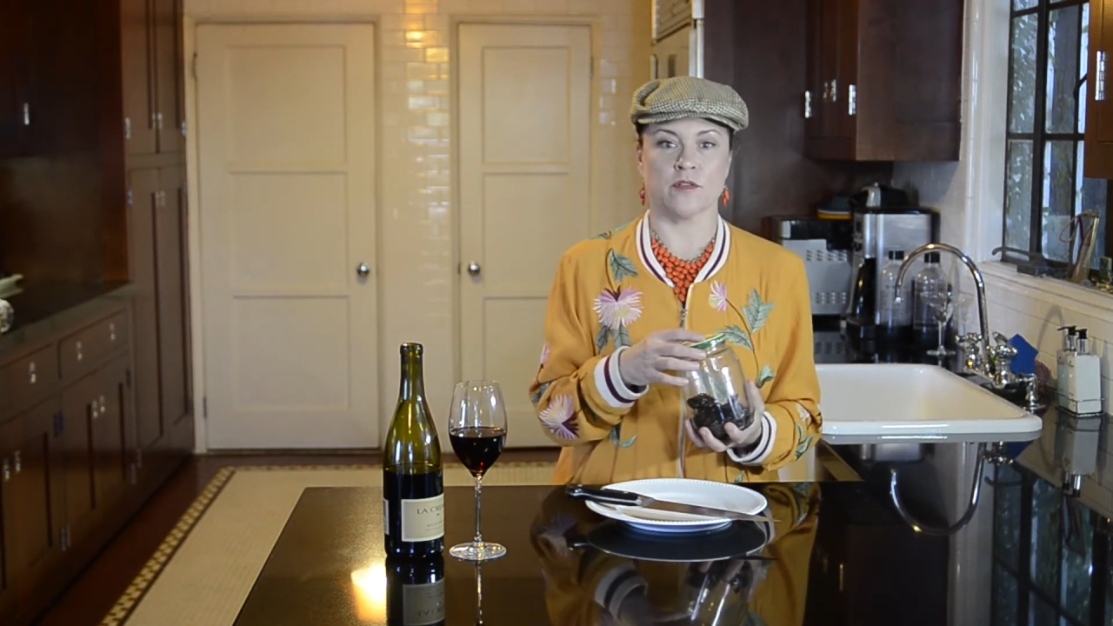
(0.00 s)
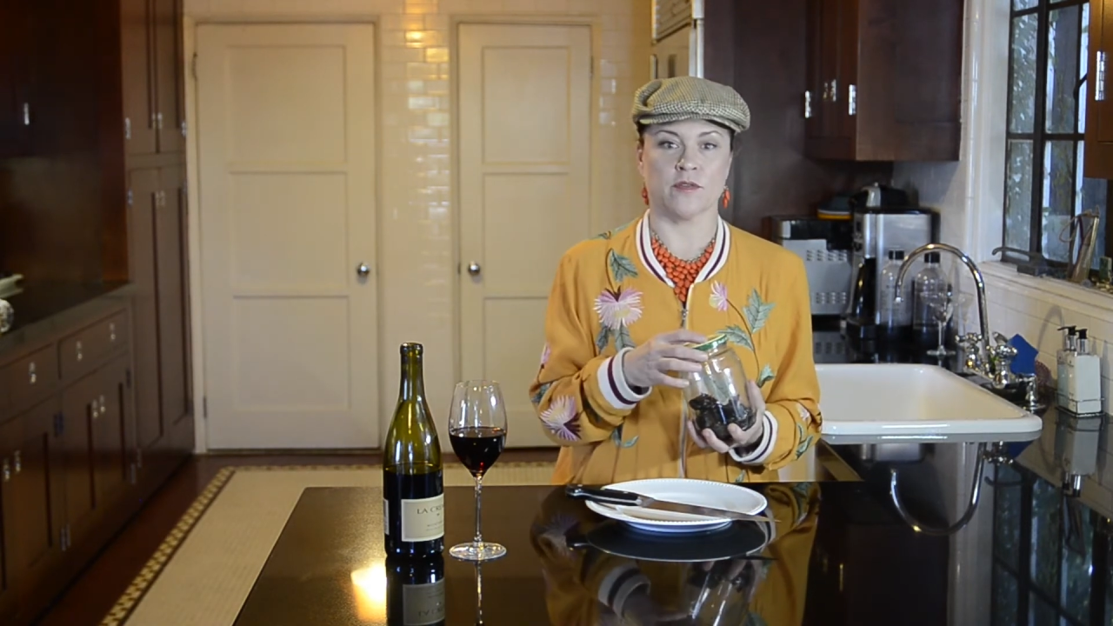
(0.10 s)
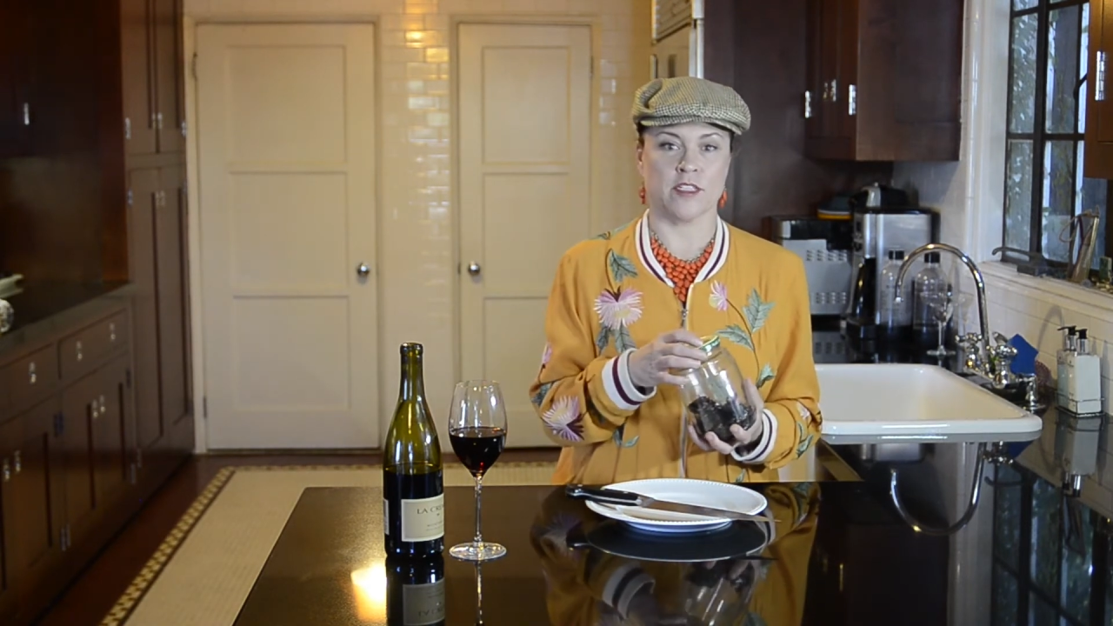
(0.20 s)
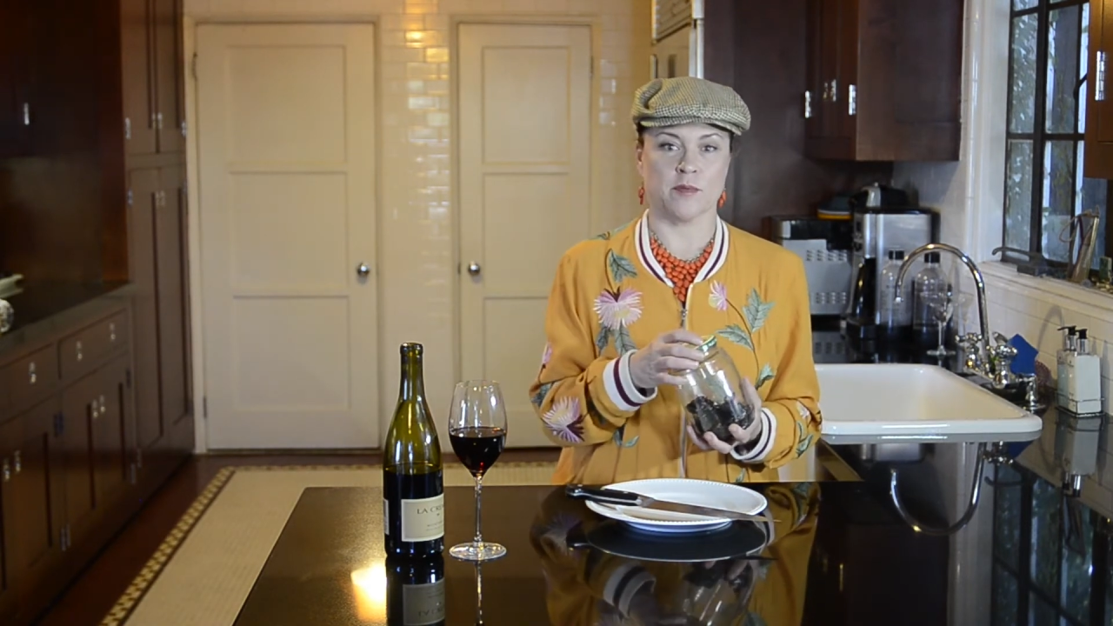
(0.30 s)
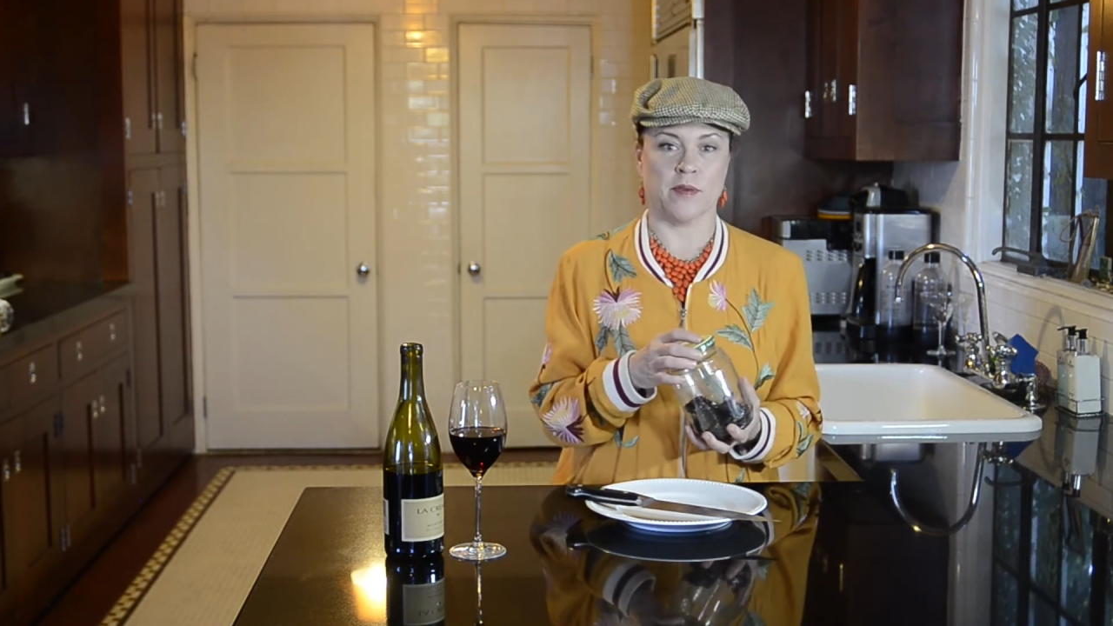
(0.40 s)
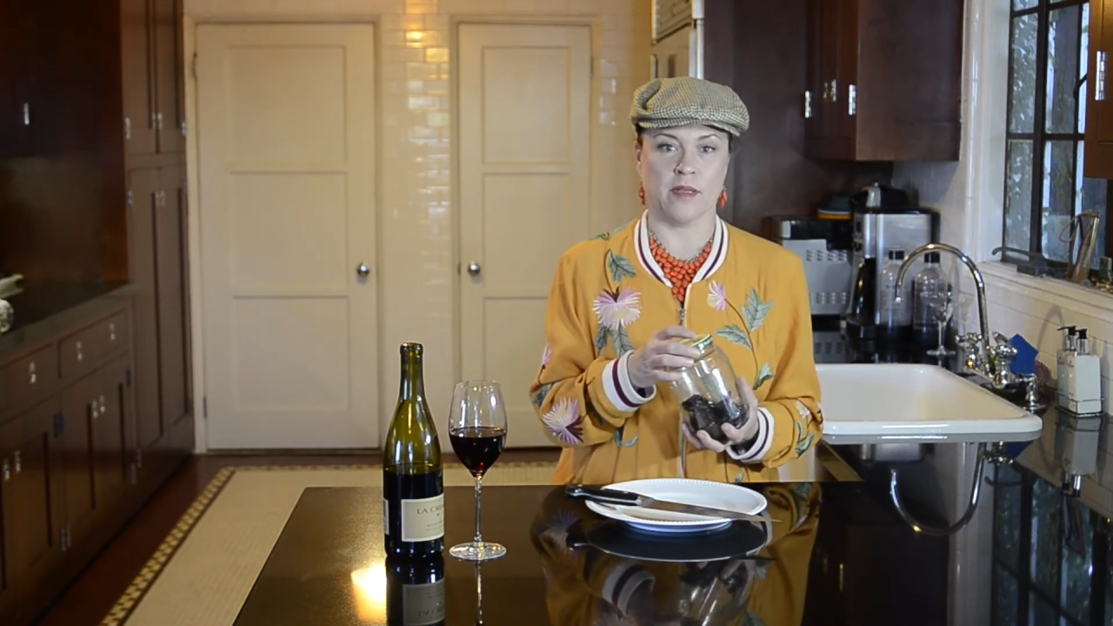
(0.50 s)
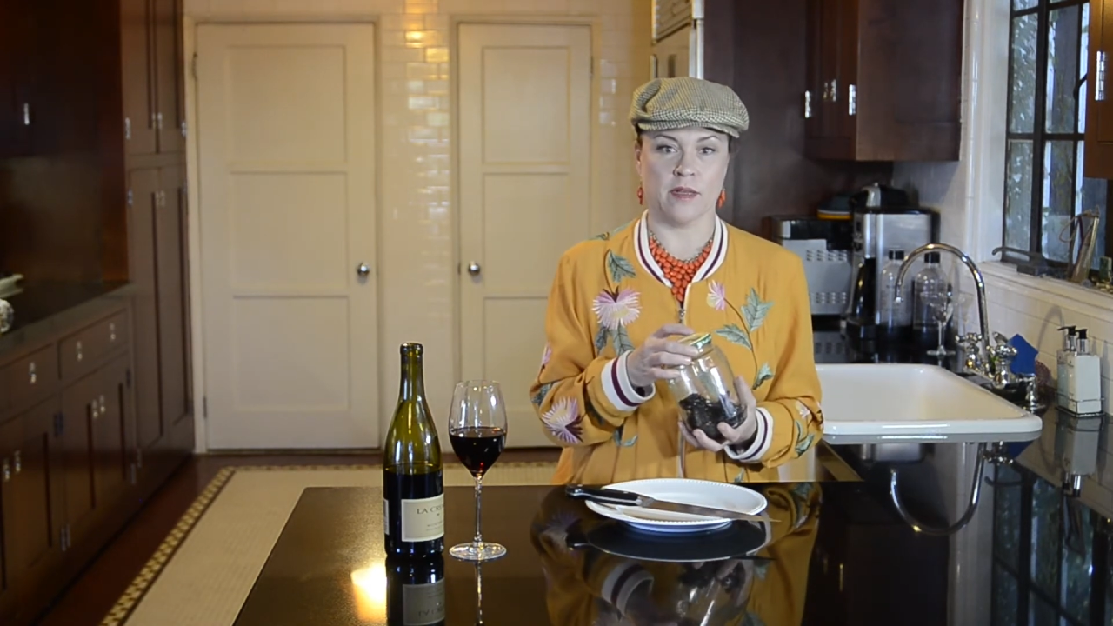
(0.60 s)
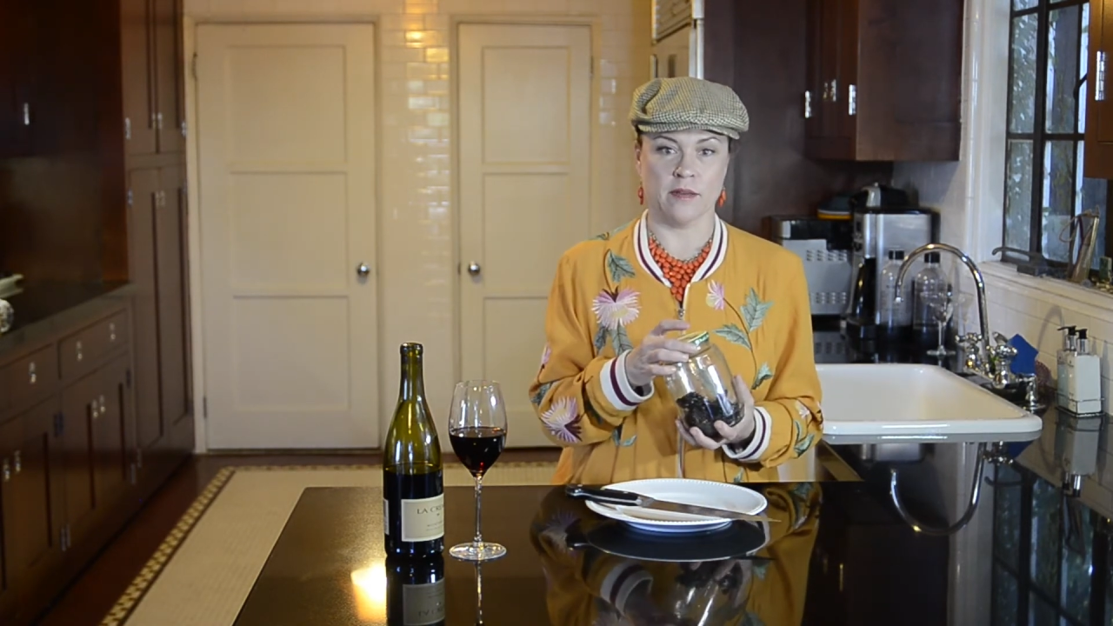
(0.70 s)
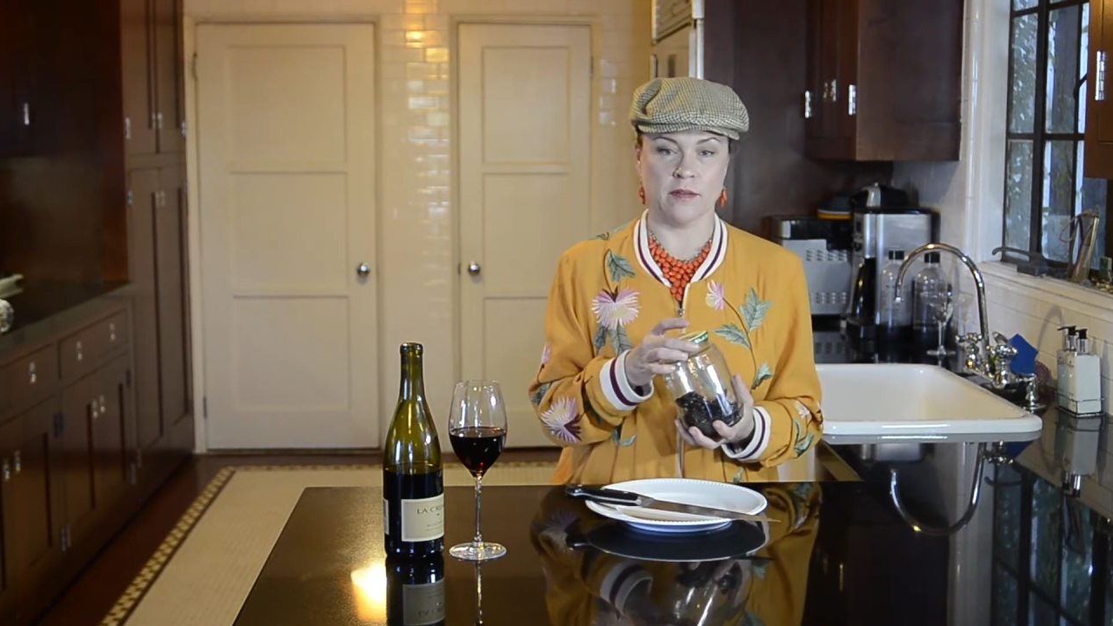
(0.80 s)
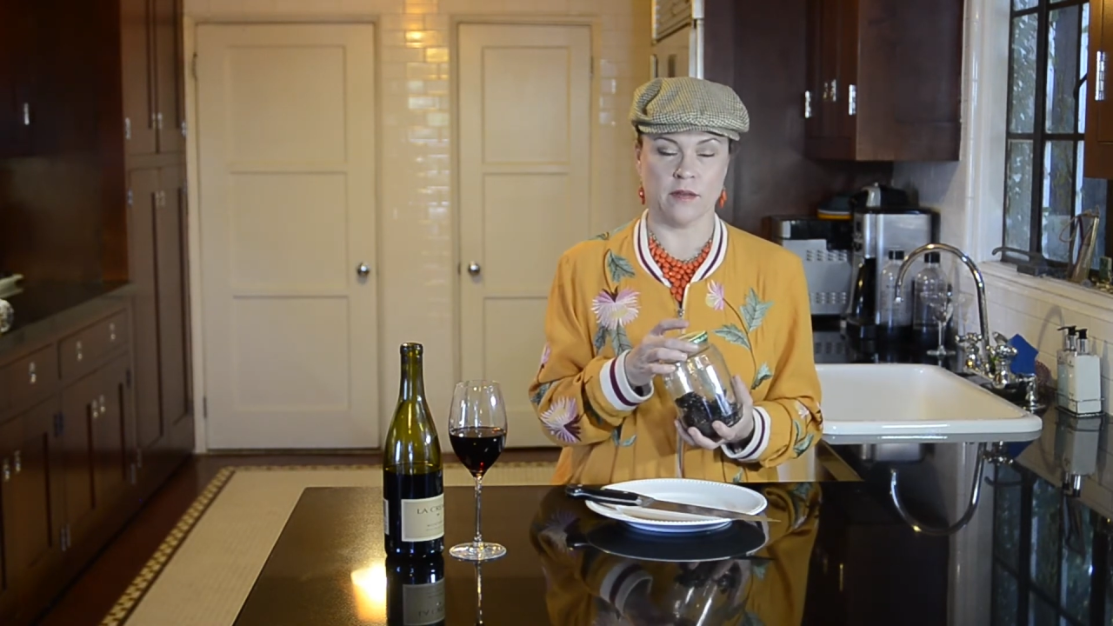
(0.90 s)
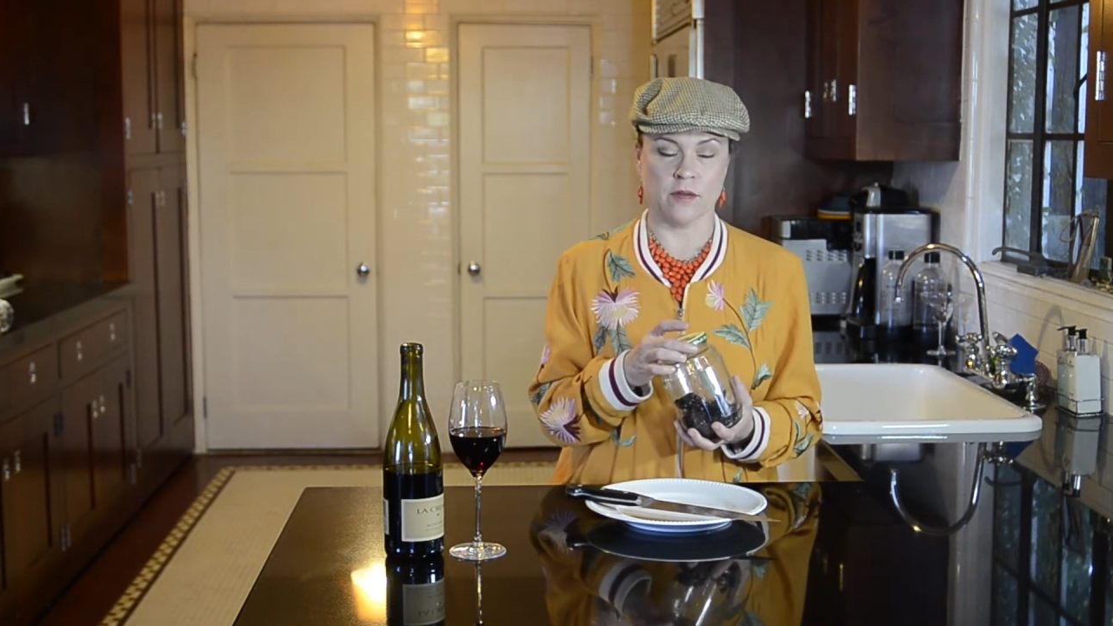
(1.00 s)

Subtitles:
whose recipe it is.